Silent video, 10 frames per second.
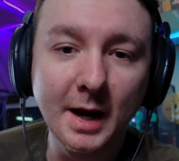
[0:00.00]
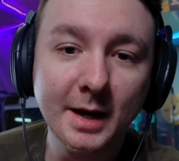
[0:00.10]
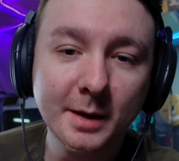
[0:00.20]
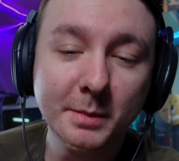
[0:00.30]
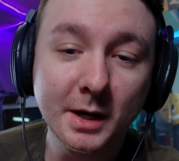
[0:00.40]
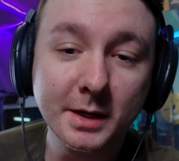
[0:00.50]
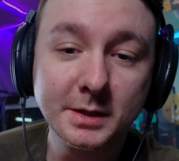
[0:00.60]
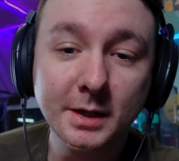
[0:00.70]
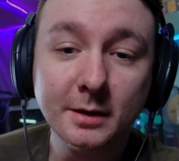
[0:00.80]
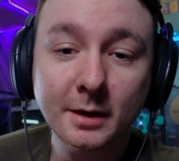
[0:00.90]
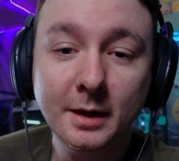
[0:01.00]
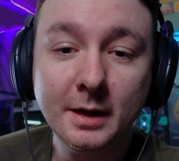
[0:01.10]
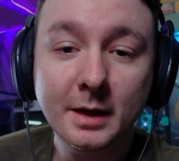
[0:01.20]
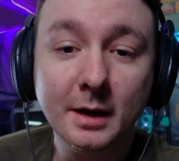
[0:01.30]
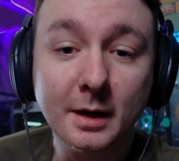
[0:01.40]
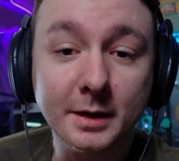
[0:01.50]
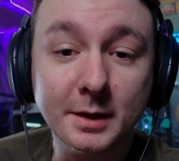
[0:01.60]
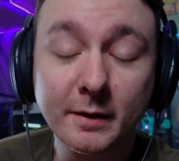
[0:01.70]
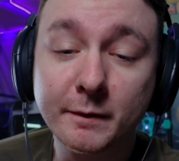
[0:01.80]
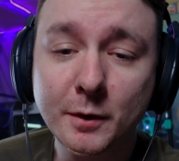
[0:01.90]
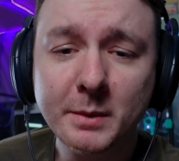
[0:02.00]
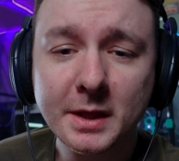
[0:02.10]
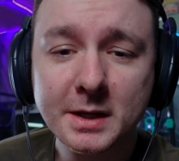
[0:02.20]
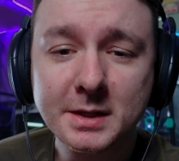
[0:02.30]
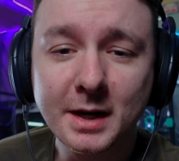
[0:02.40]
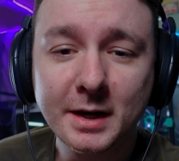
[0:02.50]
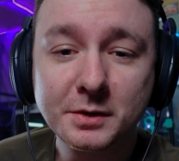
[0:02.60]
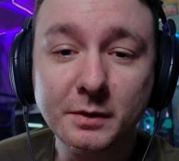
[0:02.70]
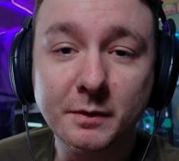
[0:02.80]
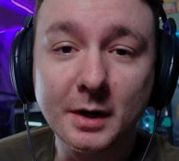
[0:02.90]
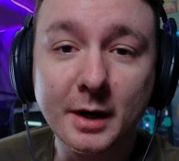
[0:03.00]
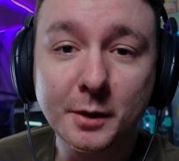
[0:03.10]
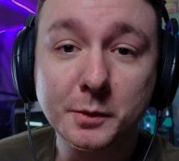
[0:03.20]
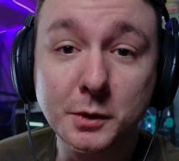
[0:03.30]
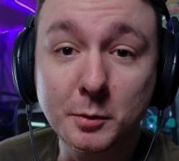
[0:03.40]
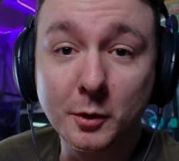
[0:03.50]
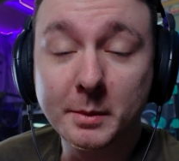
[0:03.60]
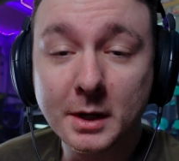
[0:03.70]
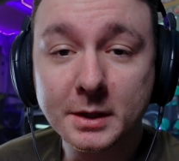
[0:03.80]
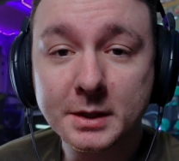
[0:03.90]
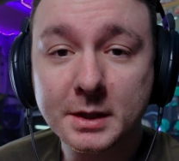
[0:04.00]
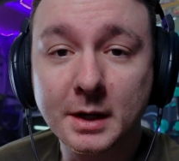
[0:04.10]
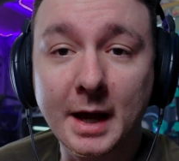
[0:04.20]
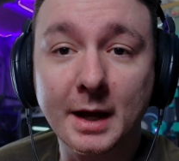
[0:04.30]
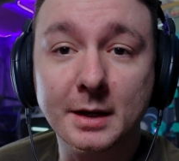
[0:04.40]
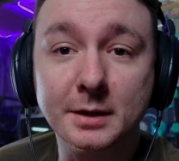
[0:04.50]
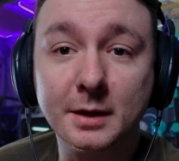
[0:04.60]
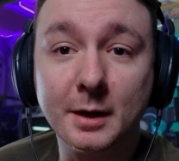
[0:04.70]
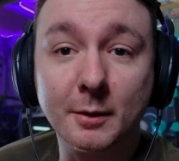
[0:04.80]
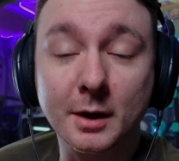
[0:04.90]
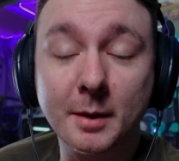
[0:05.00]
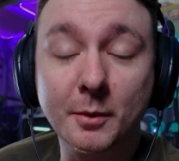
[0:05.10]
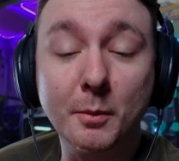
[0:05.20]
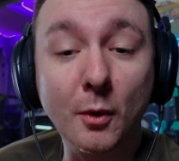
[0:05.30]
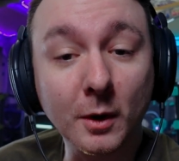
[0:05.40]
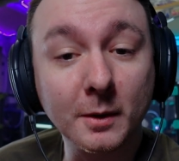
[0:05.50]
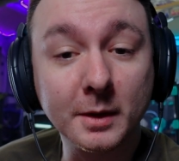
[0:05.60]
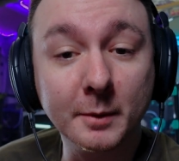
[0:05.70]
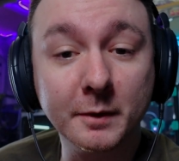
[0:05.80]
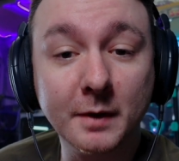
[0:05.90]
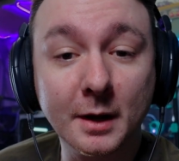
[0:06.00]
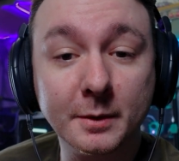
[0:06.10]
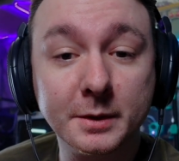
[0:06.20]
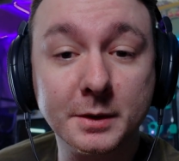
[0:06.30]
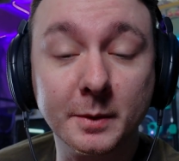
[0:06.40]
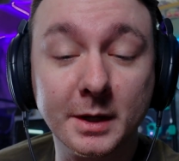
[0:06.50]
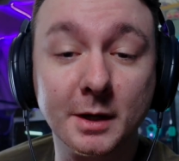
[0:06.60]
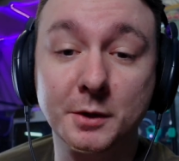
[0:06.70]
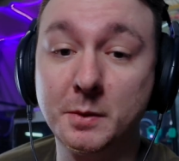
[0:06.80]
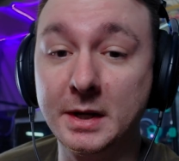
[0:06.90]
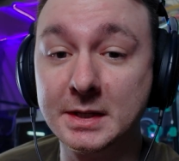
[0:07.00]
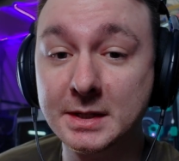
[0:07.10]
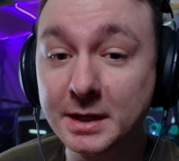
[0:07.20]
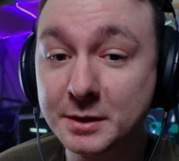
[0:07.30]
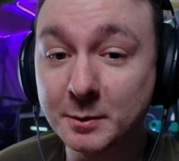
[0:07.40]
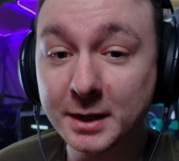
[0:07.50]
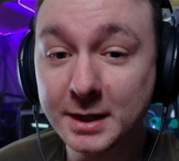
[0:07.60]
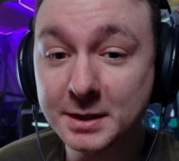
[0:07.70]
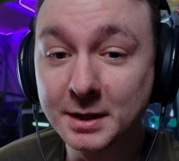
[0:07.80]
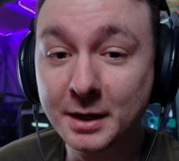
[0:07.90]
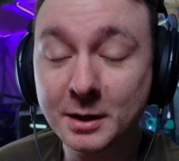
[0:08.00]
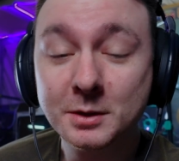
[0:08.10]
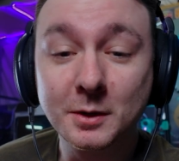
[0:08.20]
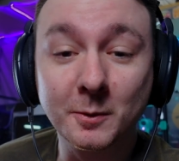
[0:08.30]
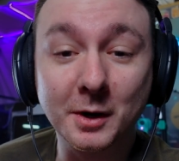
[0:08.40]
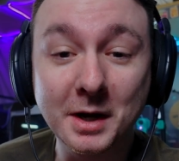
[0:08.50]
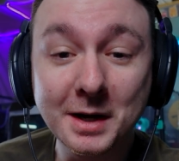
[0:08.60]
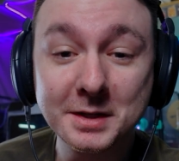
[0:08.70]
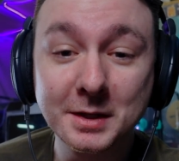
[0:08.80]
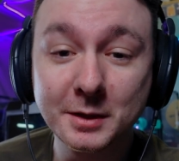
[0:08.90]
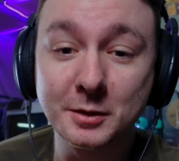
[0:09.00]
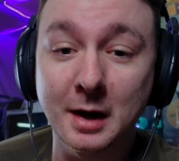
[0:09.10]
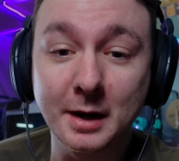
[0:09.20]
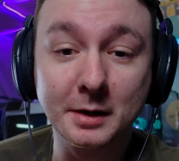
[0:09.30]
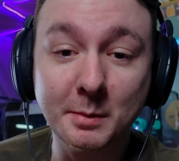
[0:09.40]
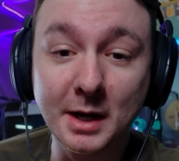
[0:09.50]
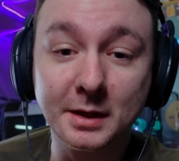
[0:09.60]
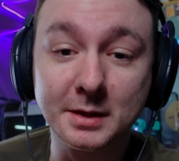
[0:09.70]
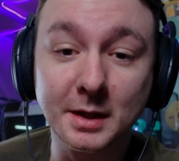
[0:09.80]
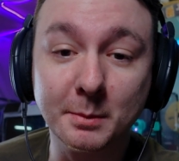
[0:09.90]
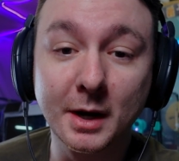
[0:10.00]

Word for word: Editing pockets here. Uh, during filming this, I actually figured out two more bugs and there were a couple more that we found. So we did a 26th release. So we're constantly trying to make this thing